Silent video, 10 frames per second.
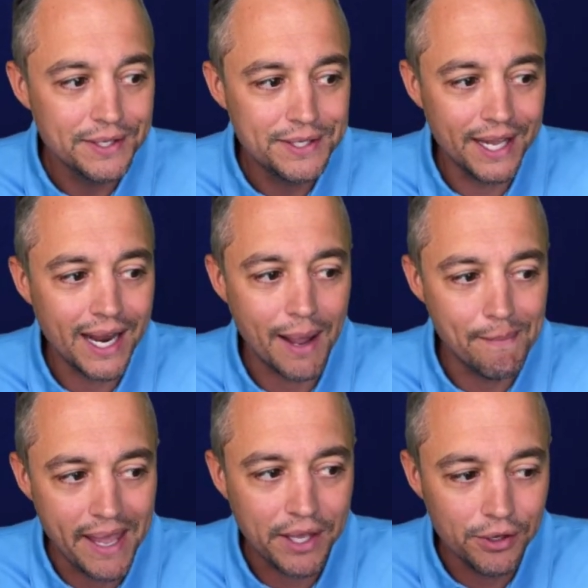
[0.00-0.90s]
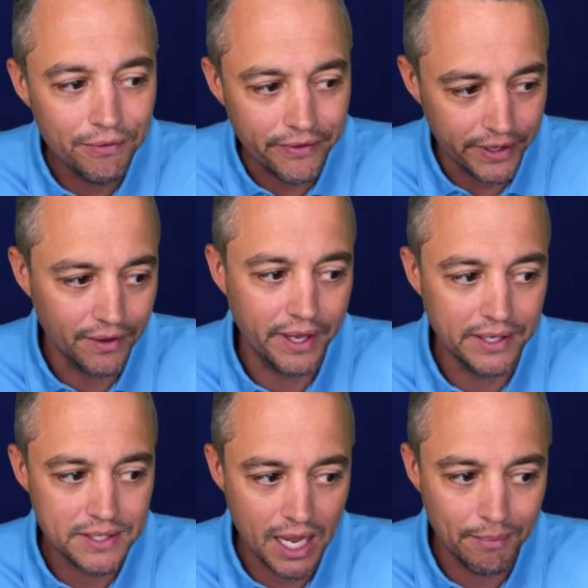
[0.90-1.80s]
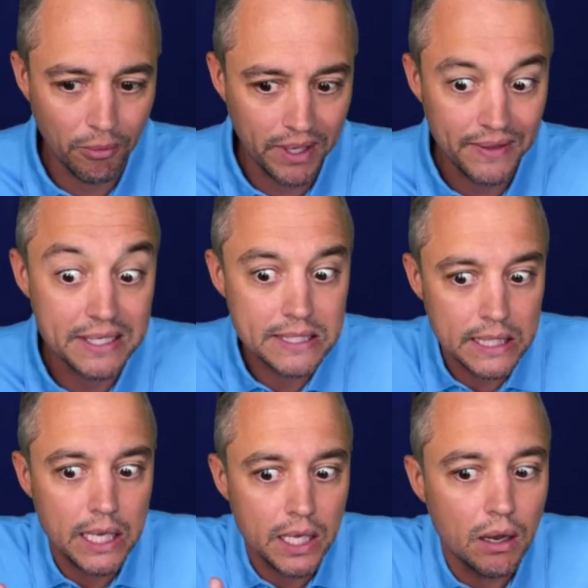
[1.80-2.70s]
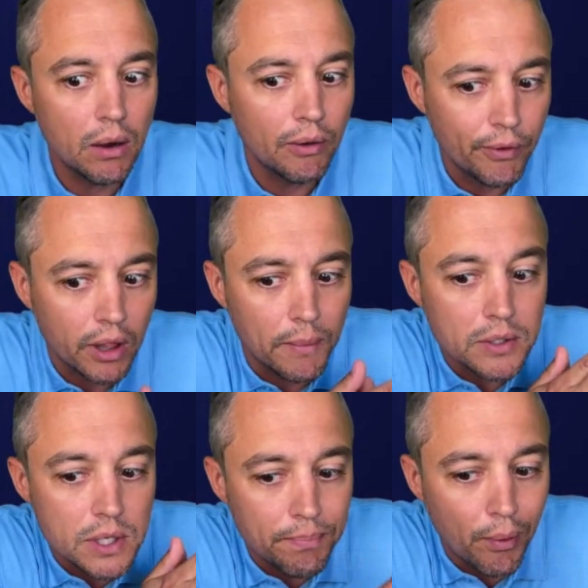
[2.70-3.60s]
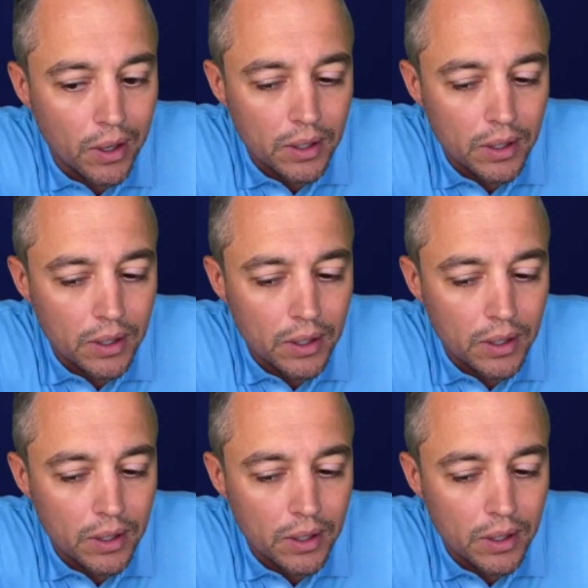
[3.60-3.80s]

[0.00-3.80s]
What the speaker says: Did I make you feel? And Sam Altman, the CEO of one of the most important